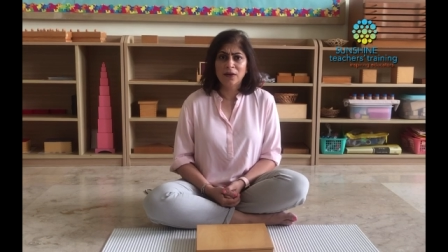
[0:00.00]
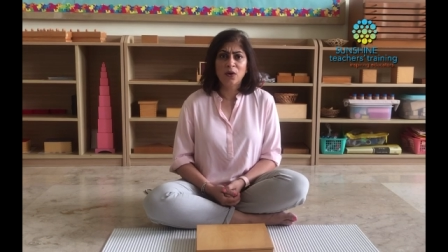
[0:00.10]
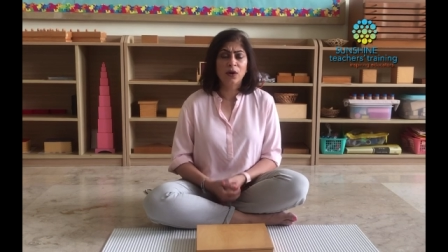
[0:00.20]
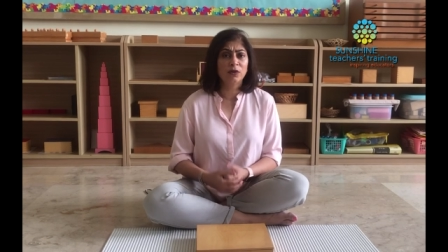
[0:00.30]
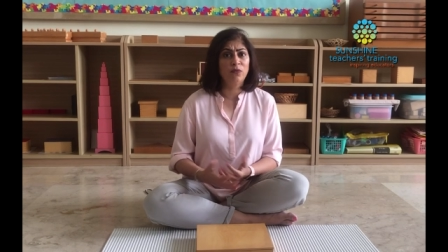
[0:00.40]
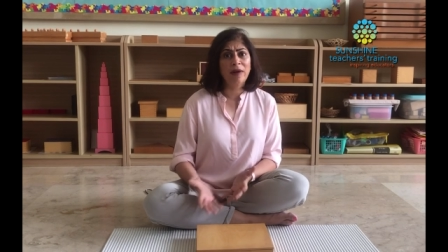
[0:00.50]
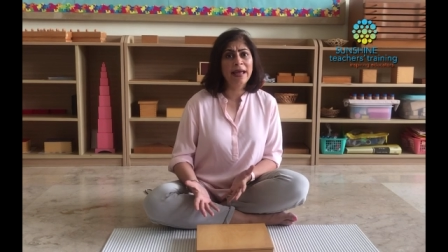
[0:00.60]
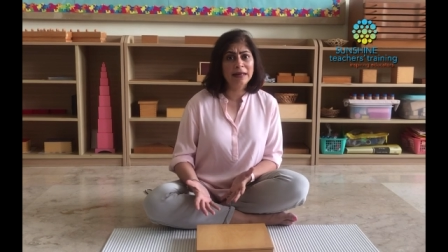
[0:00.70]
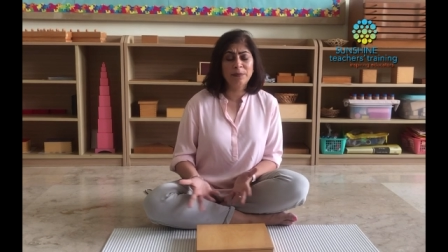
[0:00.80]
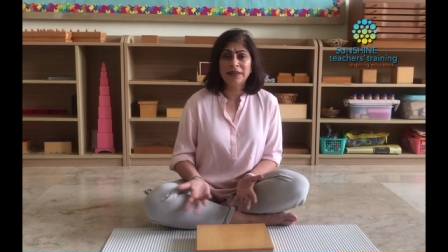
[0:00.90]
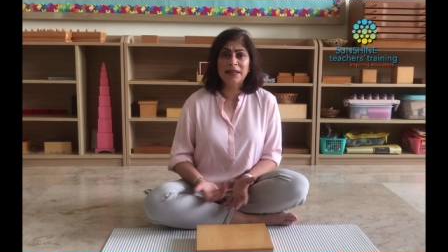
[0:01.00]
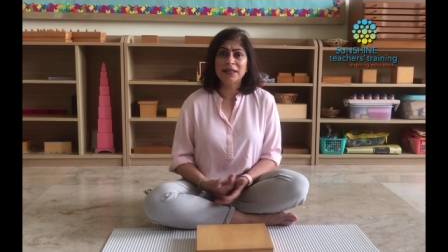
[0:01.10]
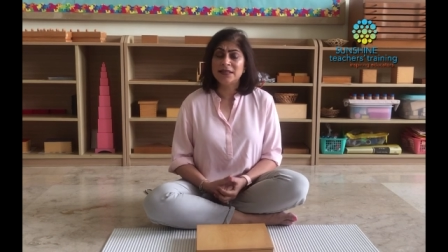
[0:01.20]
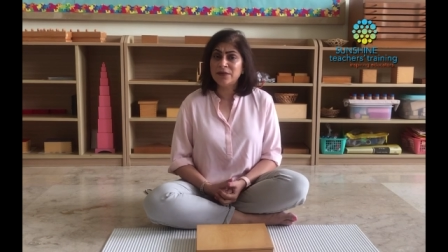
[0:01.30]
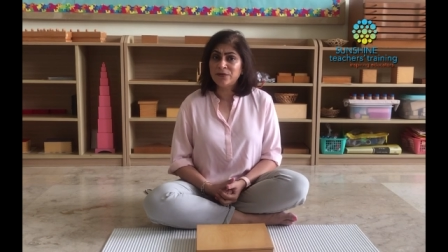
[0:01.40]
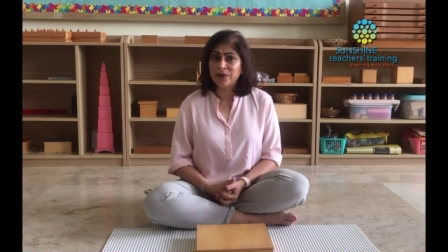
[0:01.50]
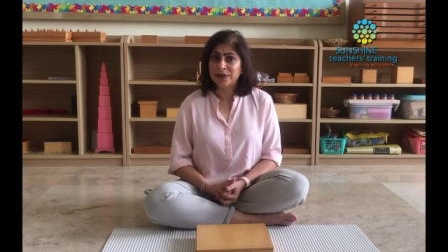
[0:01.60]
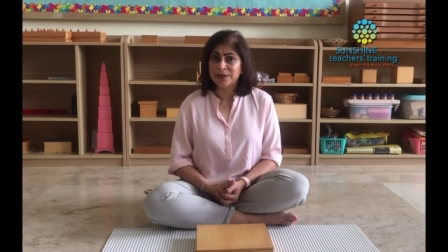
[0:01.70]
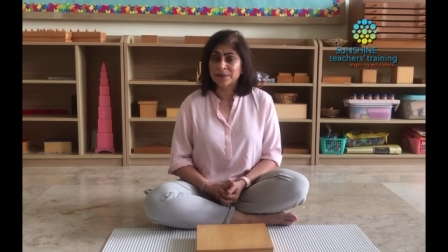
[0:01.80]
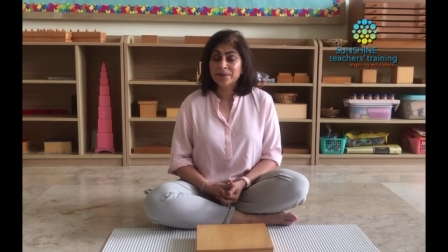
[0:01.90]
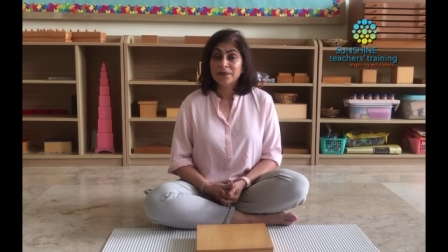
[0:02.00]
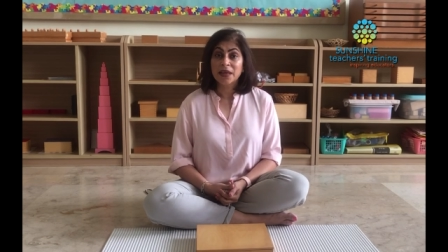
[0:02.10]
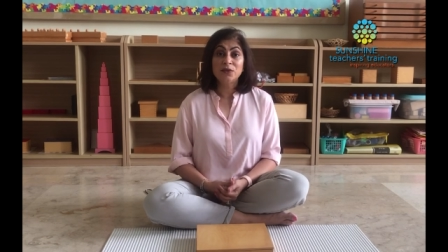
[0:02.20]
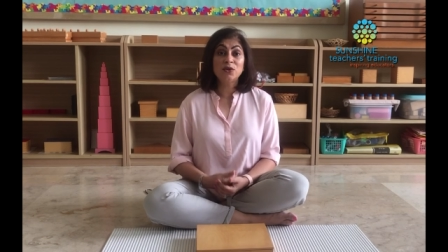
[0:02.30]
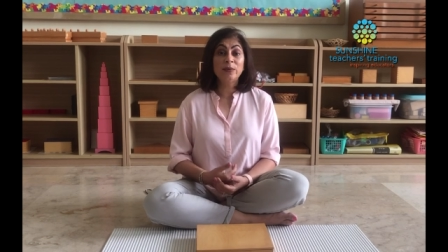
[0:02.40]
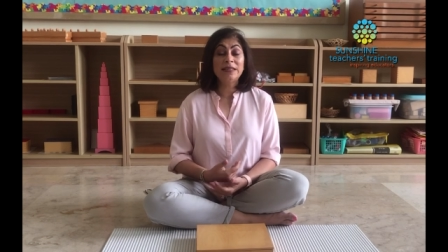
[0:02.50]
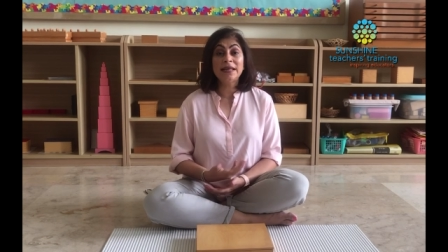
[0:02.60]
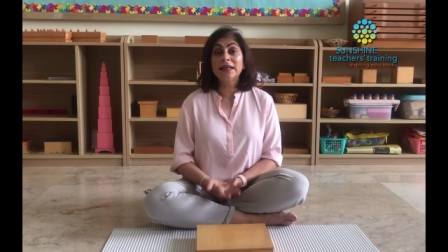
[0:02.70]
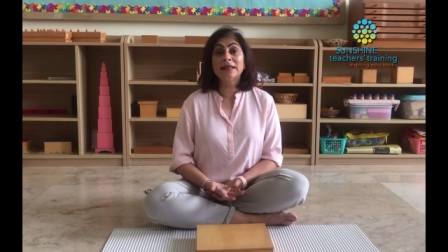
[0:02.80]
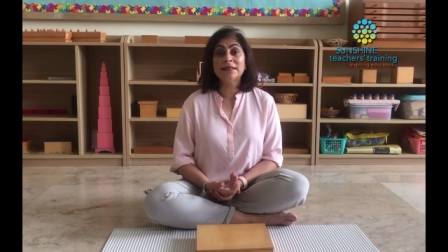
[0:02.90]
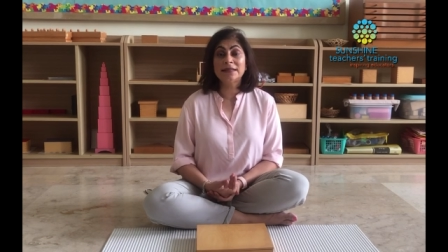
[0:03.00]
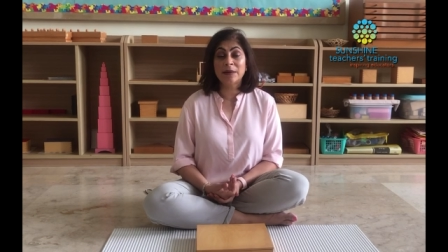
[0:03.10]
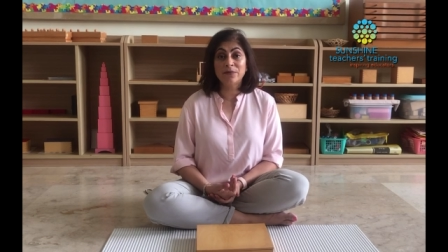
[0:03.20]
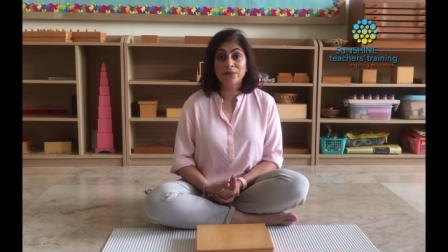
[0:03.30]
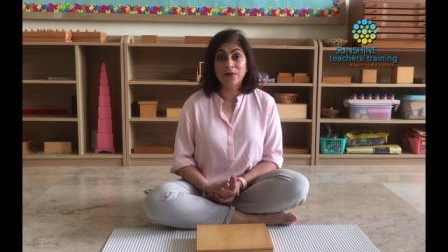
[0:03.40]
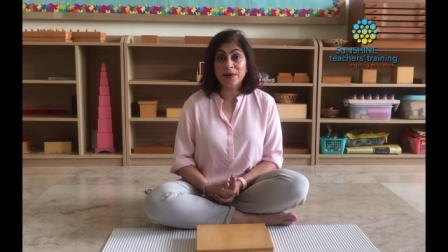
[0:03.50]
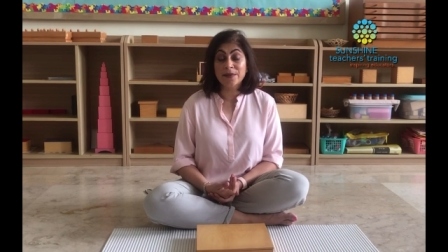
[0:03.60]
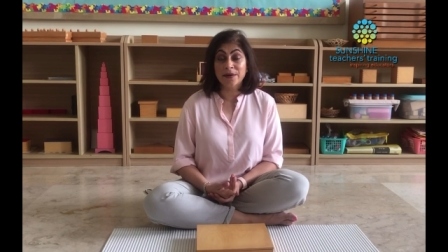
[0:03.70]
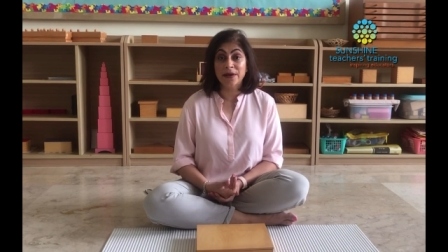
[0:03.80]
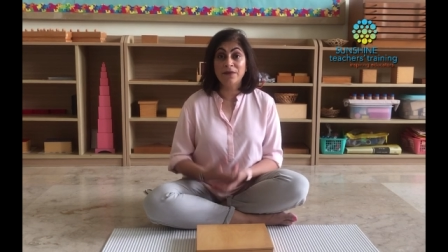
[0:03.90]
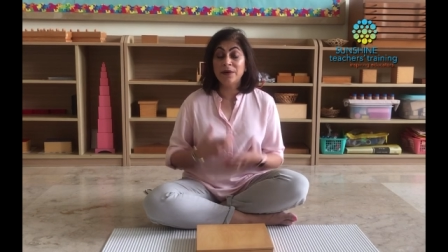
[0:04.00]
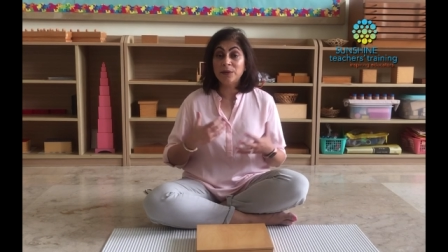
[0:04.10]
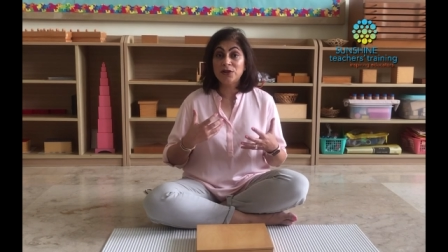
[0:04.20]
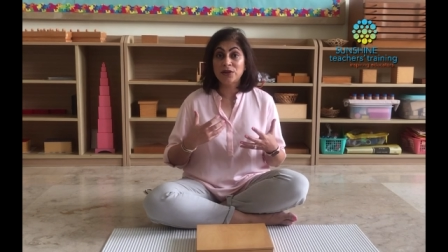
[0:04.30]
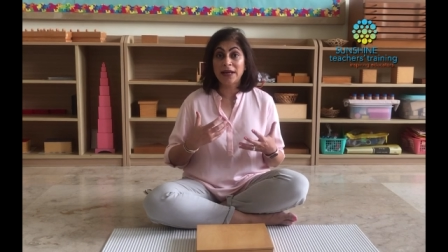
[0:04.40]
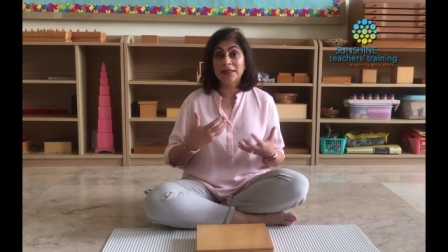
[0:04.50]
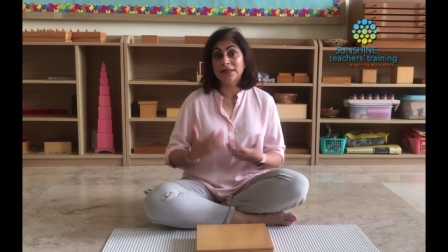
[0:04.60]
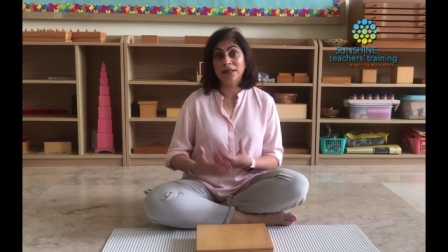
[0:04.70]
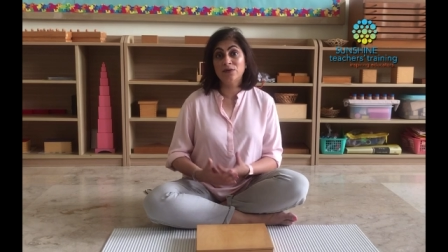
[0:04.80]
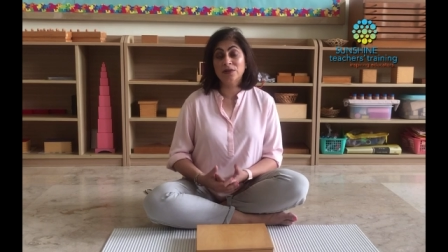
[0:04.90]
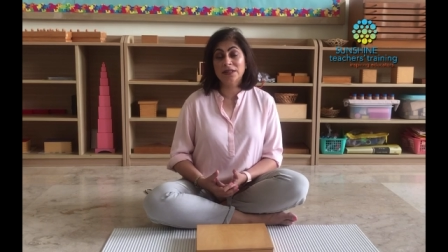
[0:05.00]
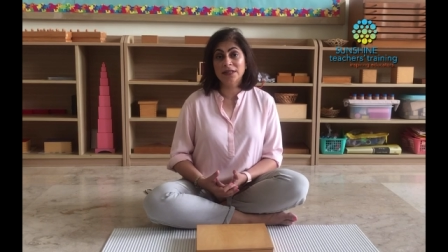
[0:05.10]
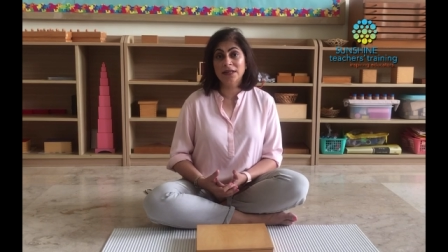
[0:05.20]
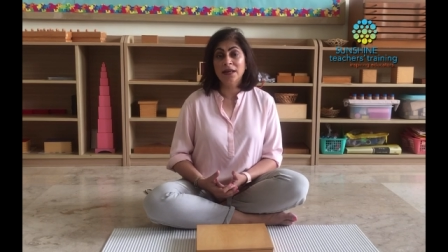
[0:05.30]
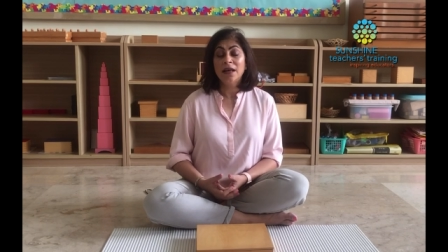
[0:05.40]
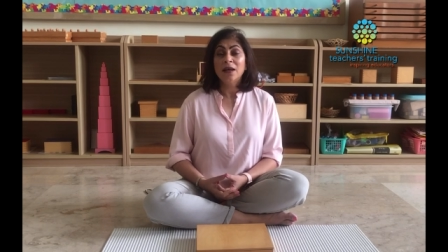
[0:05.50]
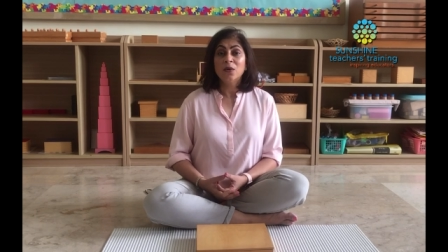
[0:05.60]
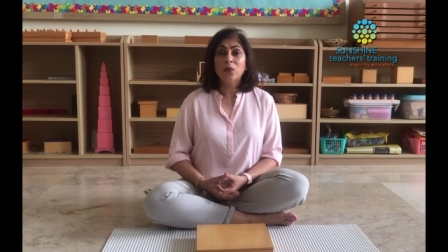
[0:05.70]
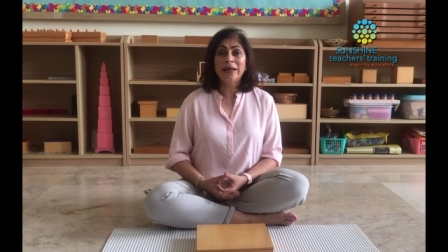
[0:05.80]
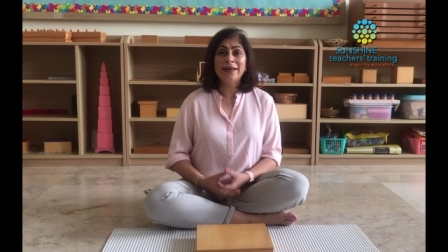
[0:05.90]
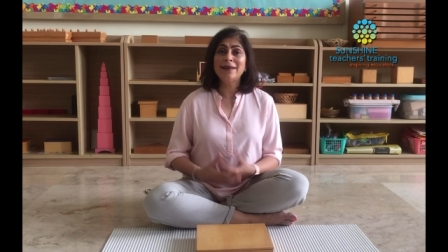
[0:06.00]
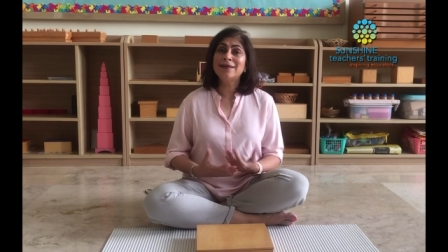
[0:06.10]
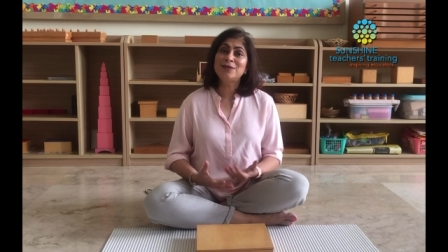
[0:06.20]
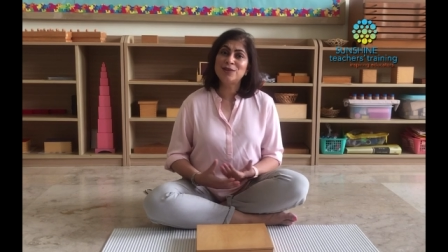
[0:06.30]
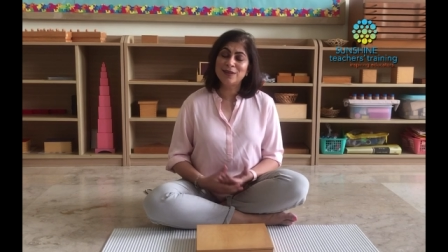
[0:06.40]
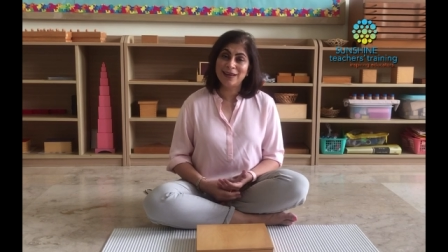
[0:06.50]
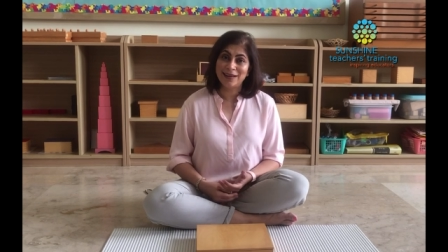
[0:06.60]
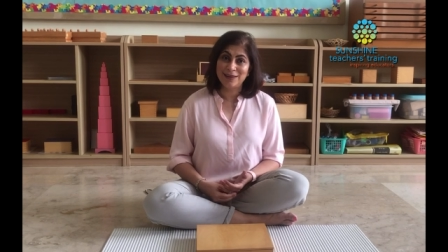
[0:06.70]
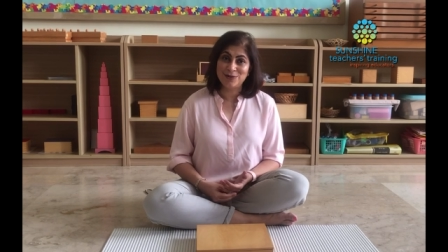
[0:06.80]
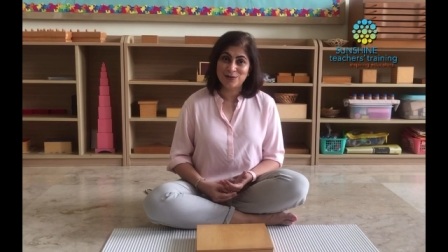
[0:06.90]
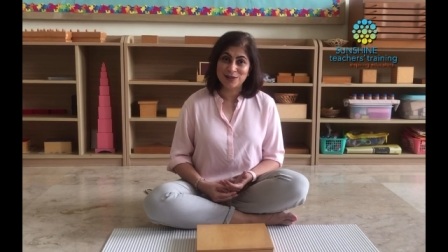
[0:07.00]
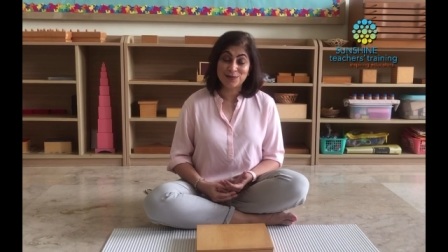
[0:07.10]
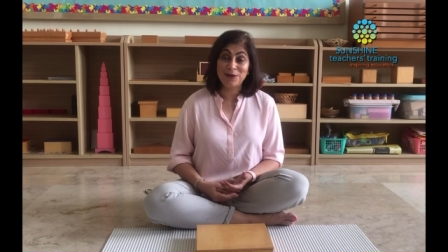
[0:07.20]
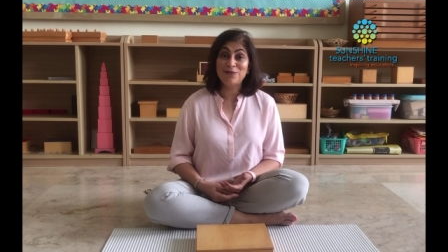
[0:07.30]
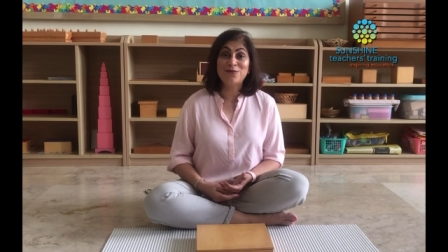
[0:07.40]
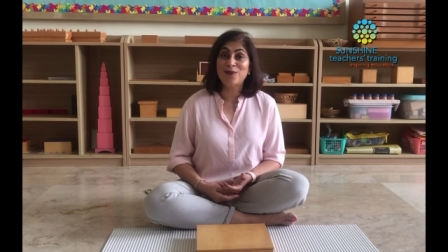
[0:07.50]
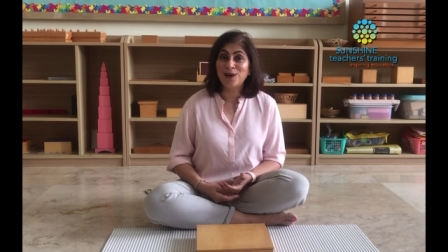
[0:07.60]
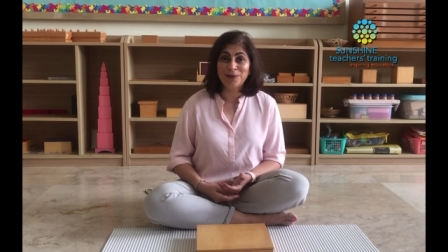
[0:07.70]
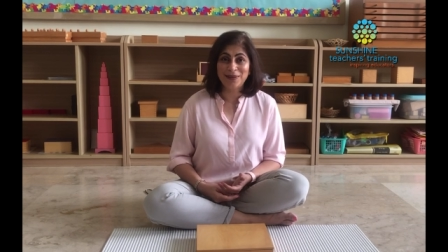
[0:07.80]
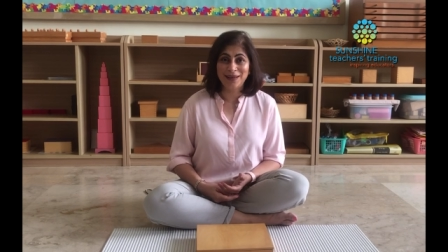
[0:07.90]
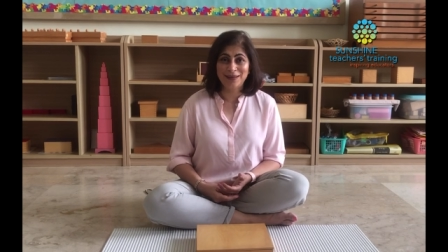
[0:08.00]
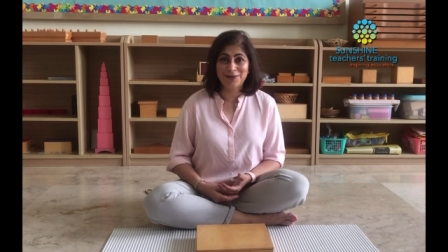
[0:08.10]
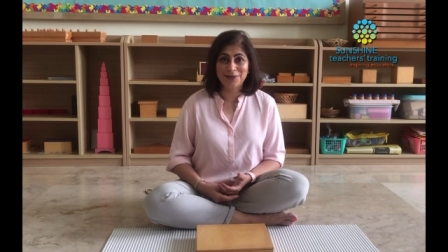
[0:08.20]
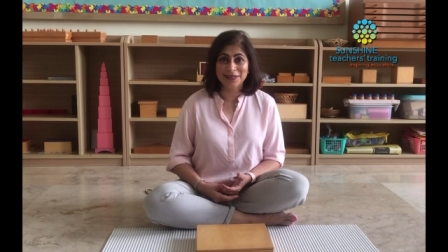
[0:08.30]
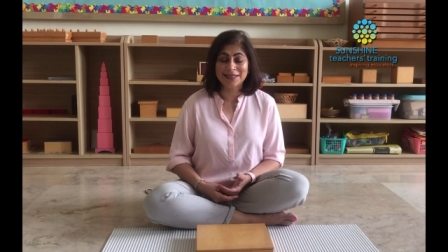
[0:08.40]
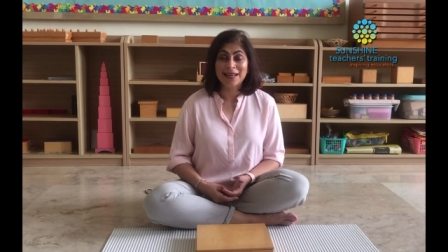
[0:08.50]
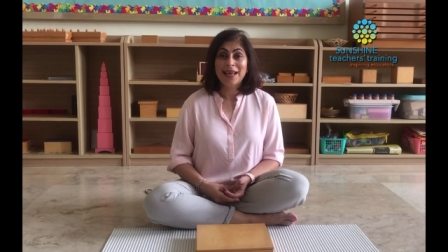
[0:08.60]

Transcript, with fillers: called red, but they're different? And so we take it a step further. If our child is interested, we nurture their interests, we follow their interests,